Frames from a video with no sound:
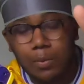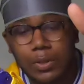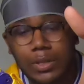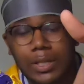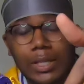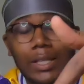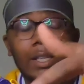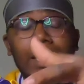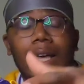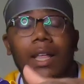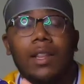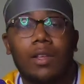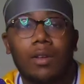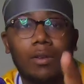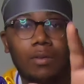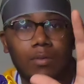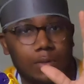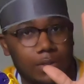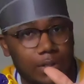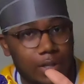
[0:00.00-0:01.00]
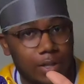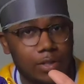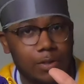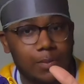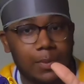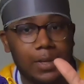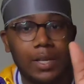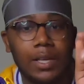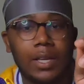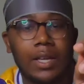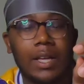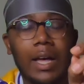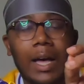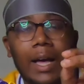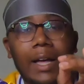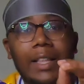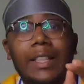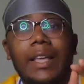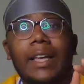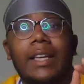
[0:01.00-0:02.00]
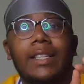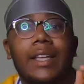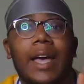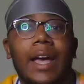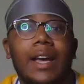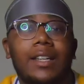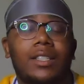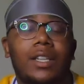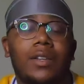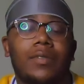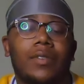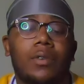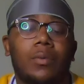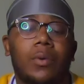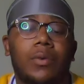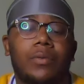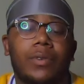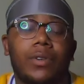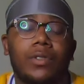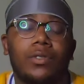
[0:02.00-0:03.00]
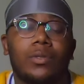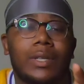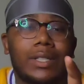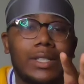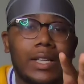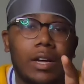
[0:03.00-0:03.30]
yellow, excuse me. I think it's actually even referred to as